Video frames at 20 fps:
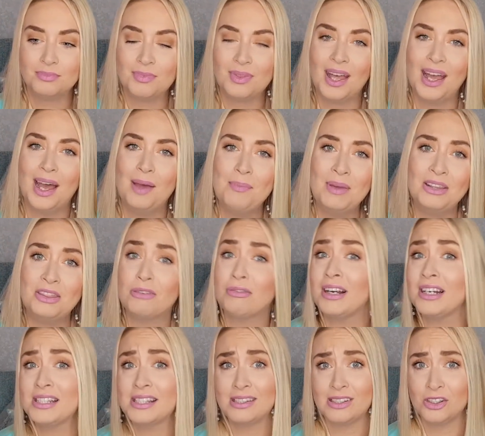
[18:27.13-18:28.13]
I made the right
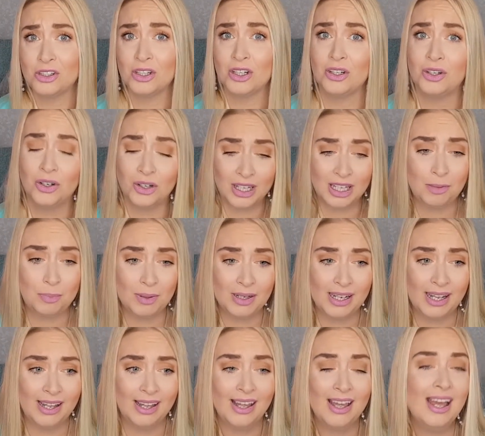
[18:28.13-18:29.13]
decision in not keeping
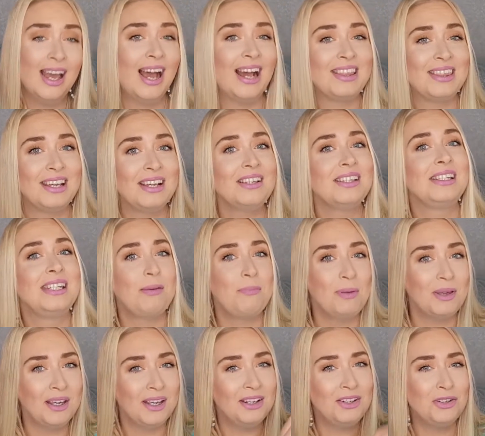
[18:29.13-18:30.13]
it. I think dipping
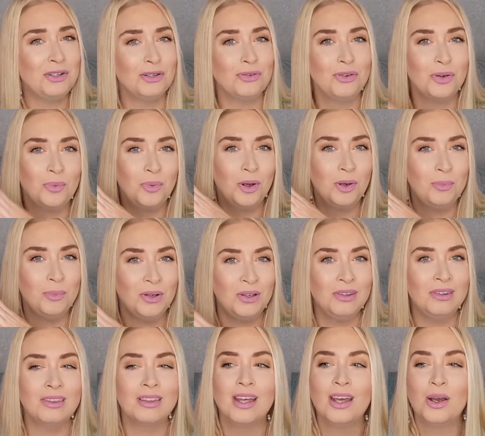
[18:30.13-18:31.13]
in just for 1 month
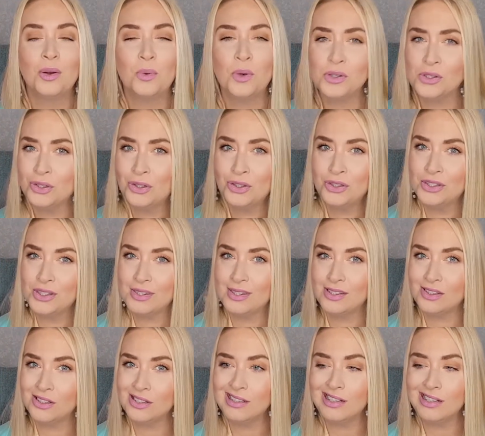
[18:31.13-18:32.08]
was a good decision.